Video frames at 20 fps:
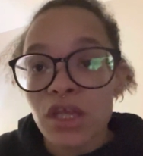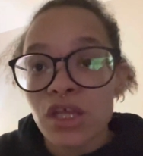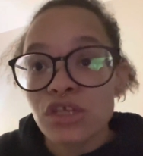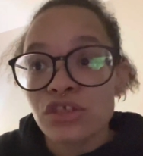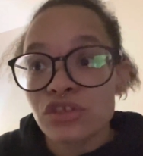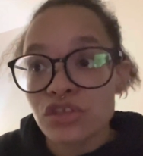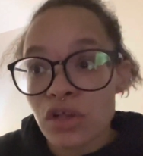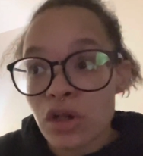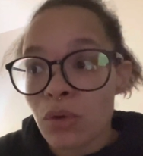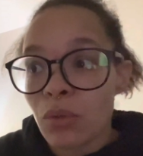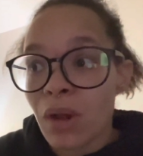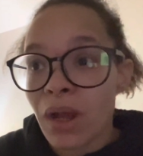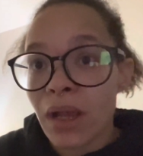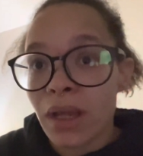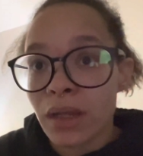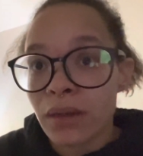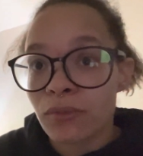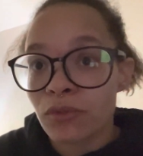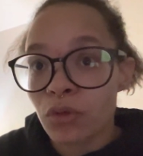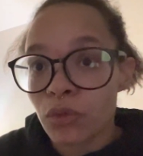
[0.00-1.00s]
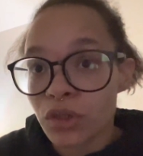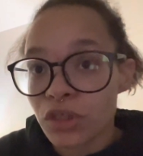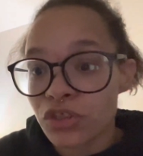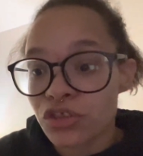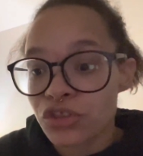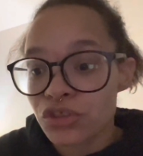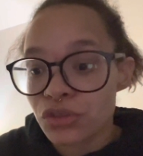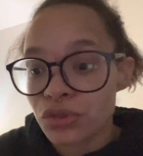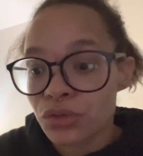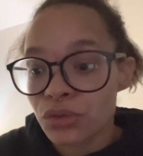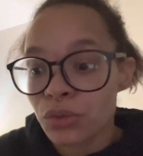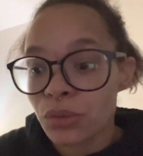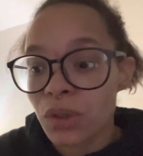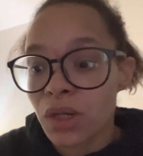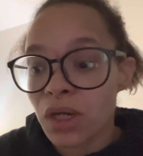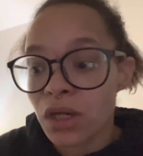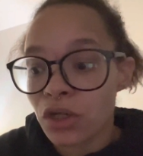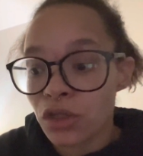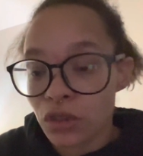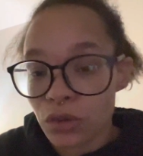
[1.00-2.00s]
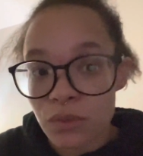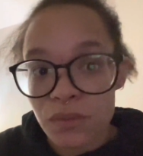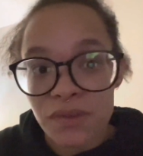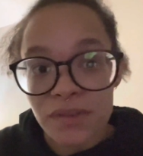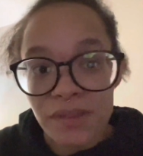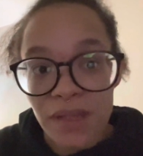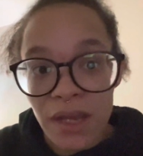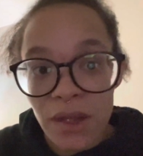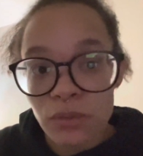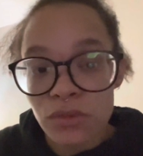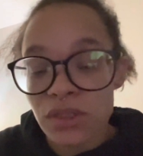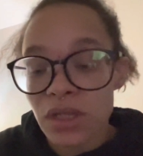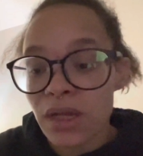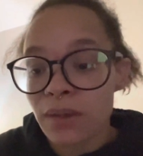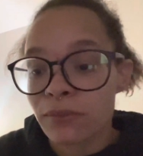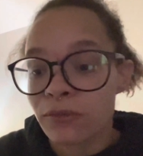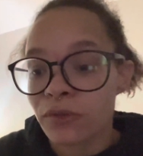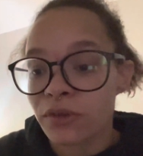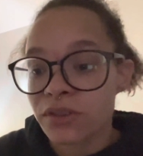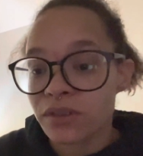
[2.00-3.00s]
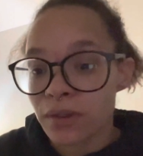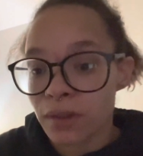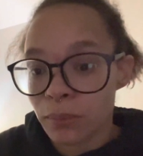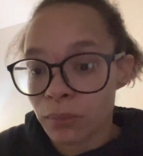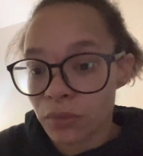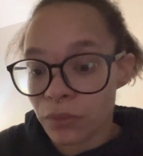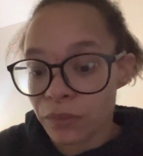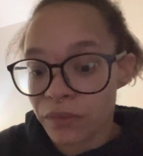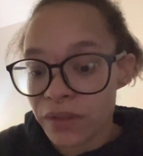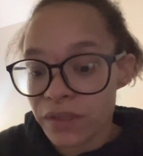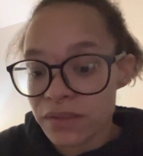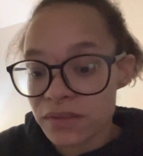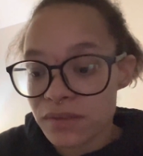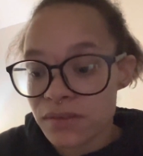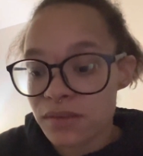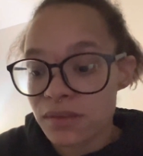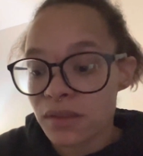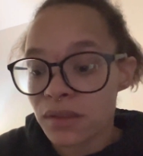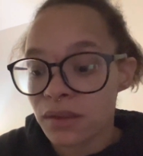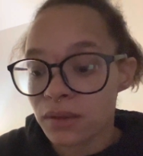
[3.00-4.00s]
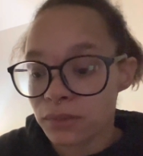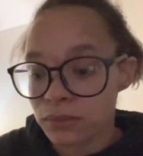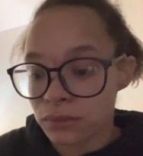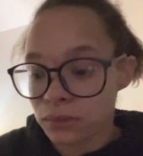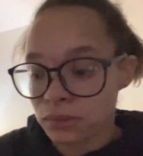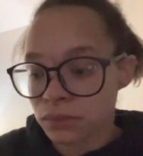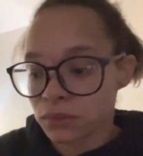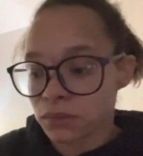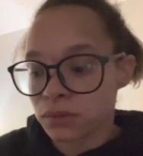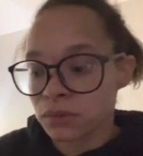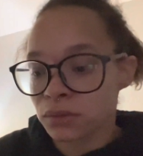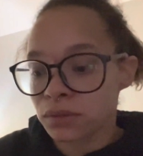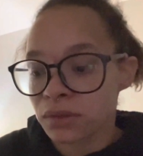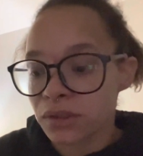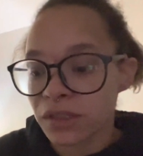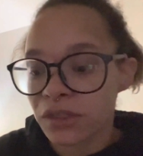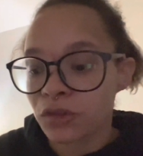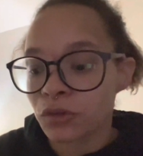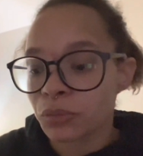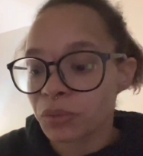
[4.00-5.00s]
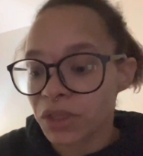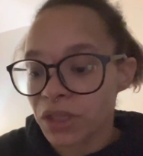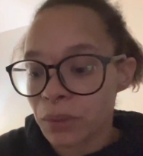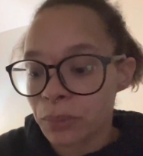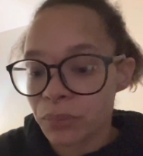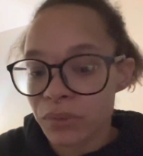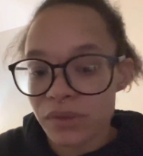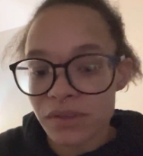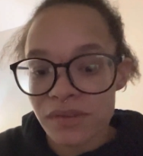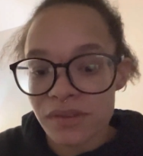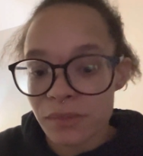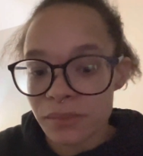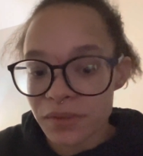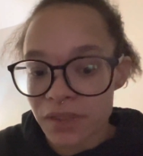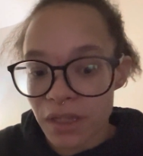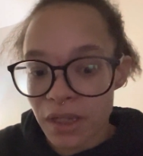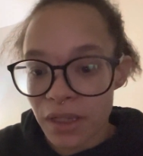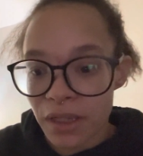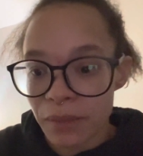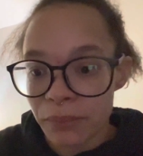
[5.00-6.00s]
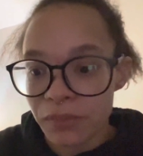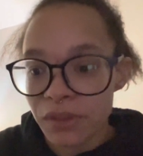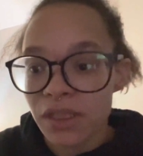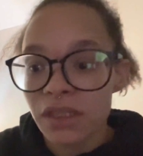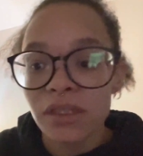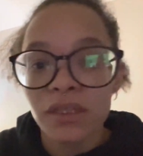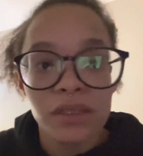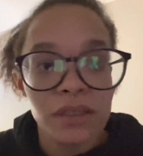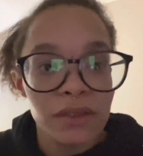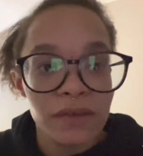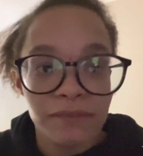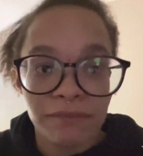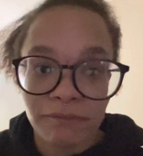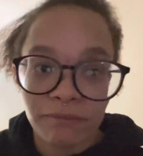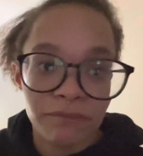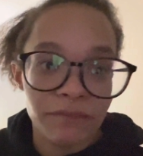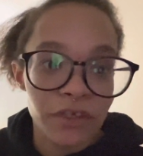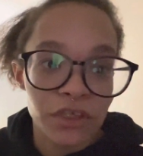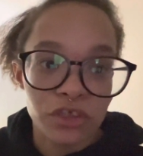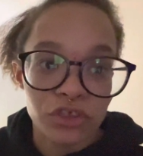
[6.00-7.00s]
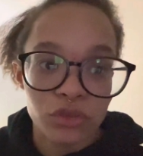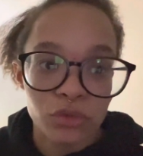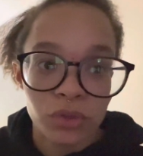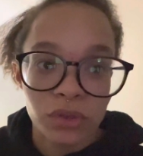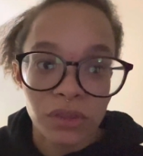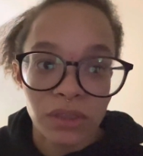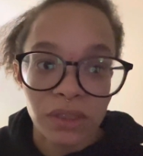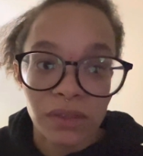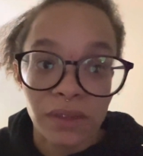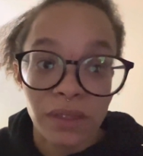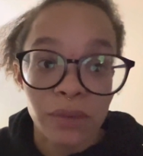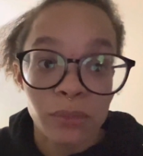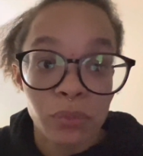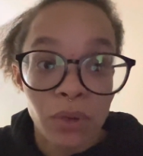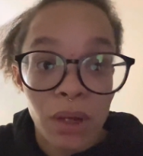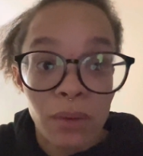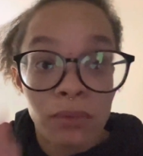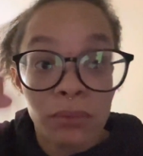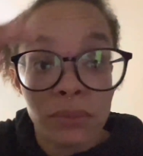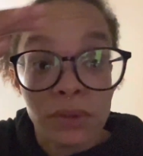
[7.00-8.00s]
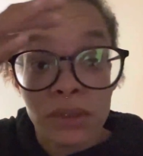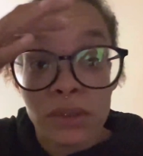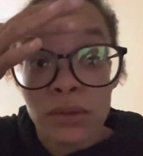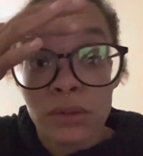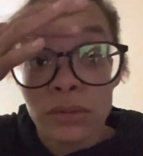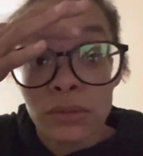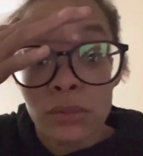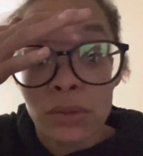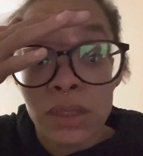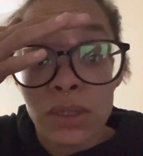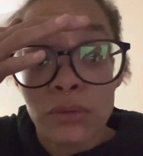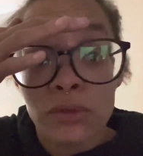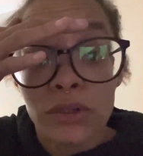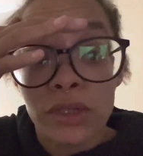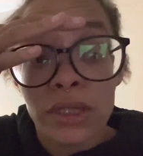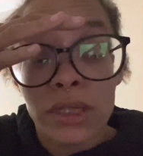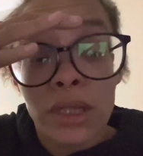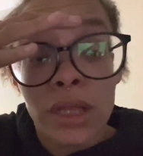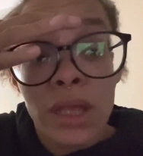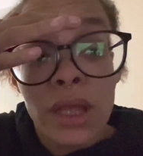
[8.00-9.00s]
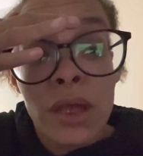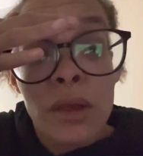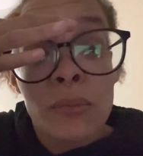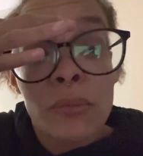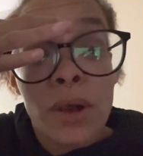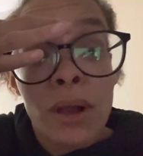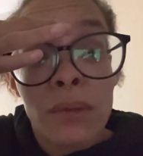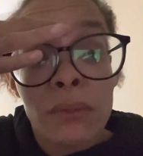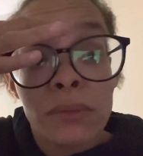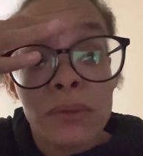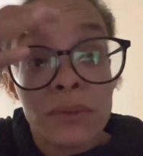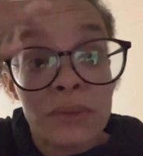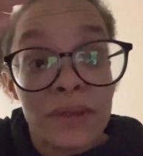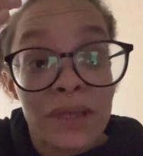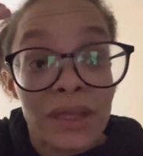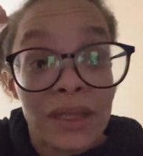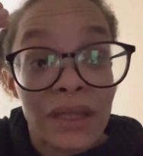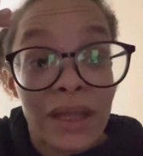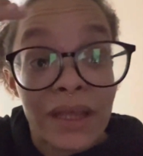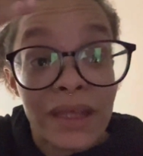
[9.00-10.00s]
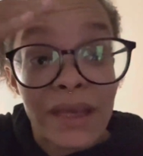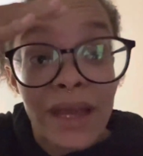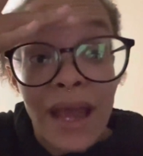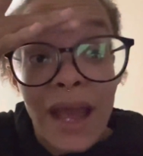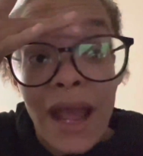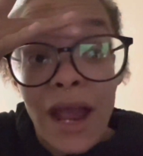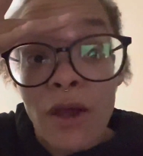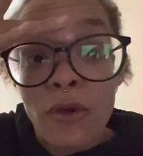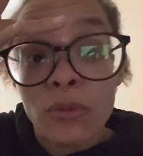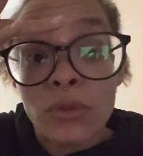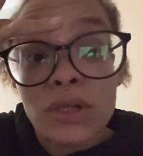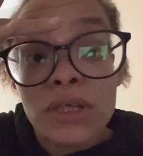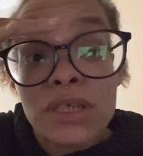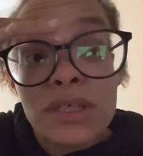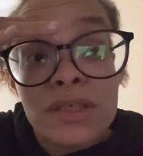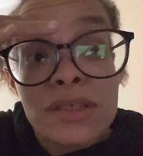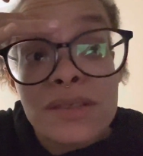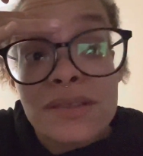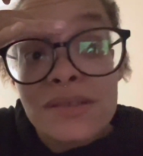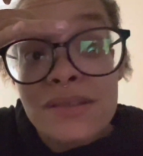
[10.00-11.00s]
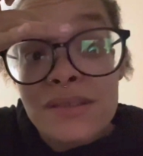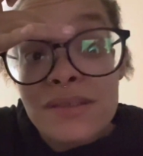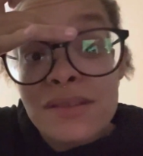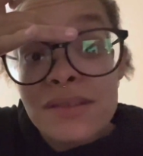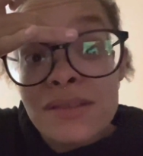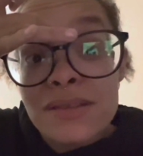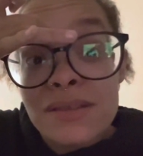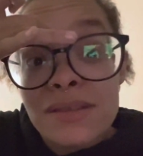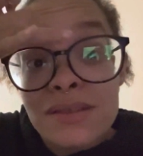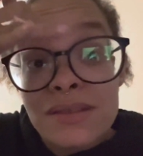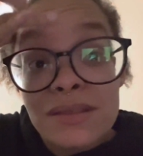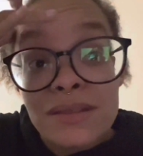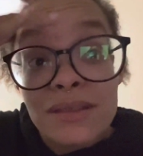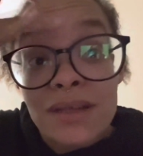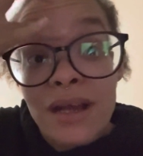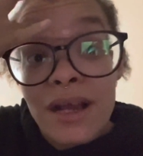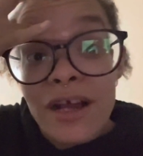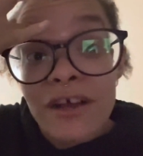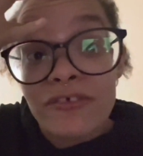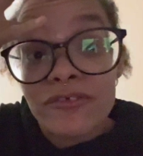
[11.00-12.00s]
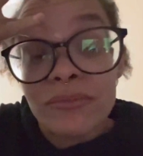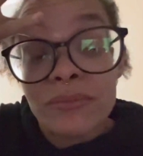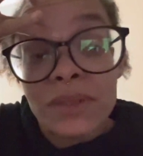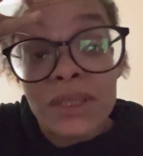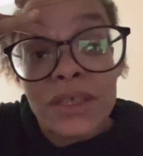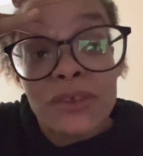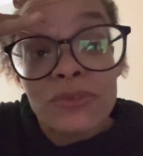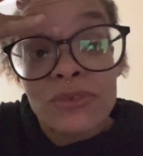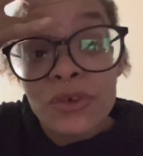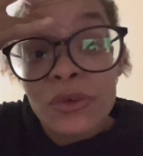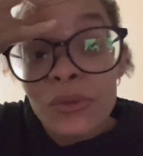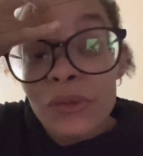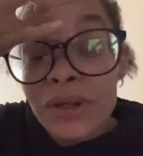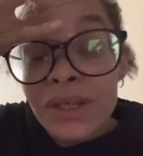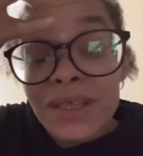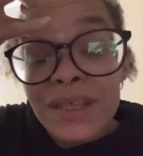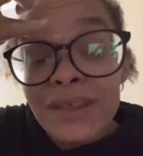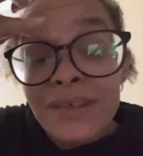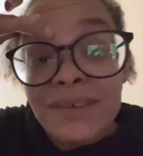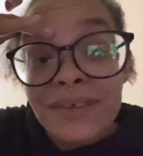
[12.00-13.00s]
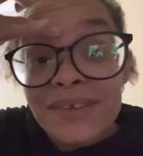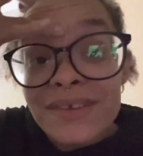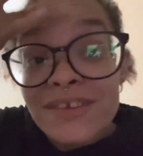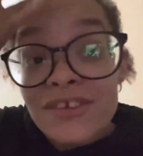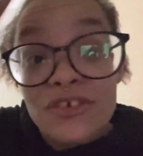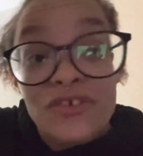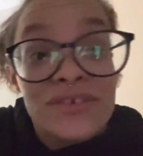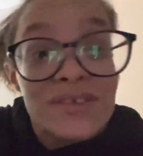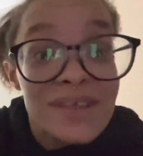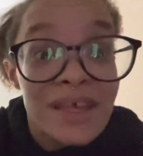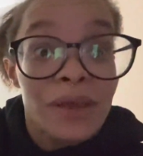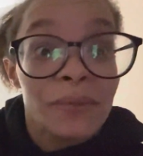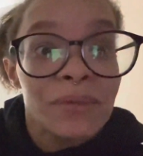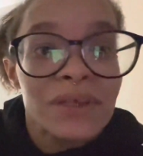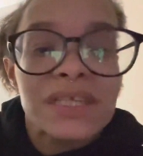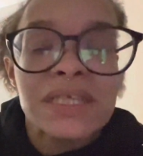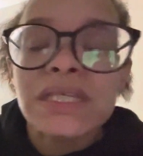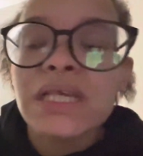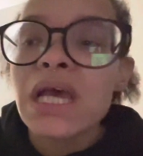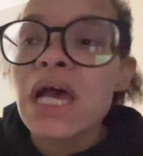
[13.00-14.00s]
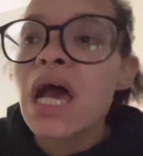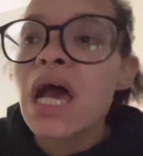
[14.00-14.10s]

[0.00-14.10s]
So I'm going to close this out. I'm going to upload this. It'll be up sometime very shortly, like probably, oh wow, great. Probably within like hours of me recording this little segment.